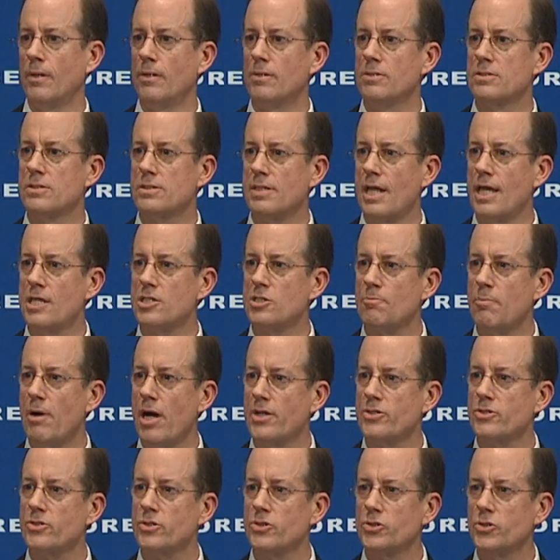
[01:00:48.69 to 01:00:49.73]

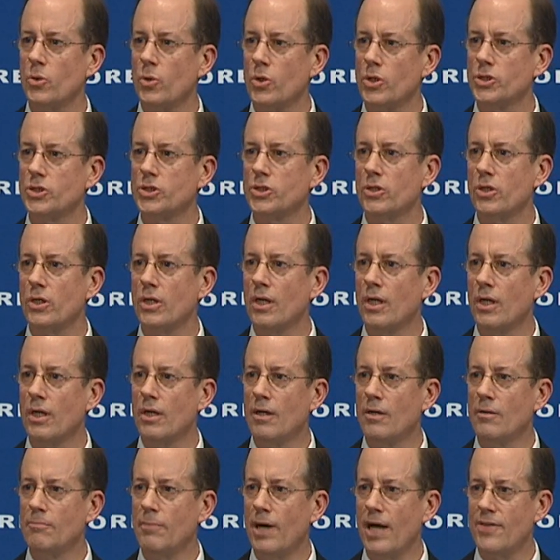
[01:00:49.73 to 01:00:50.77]
state-sponsored torture
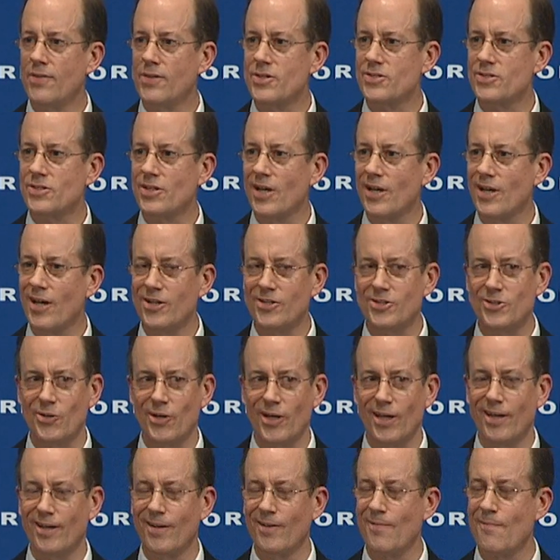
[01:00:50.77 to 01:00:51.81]
by this
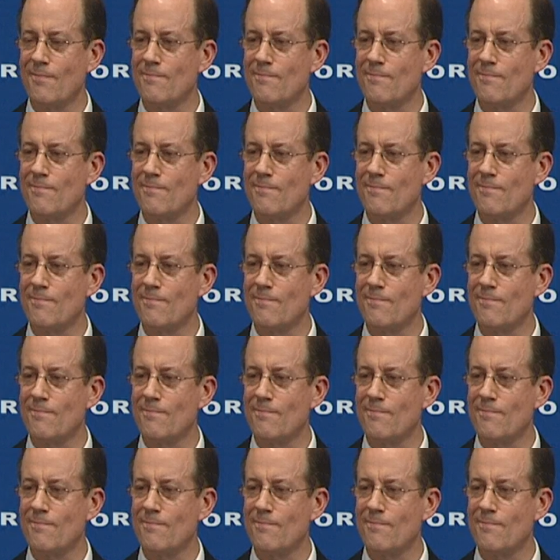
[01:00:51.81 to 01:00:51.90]
country.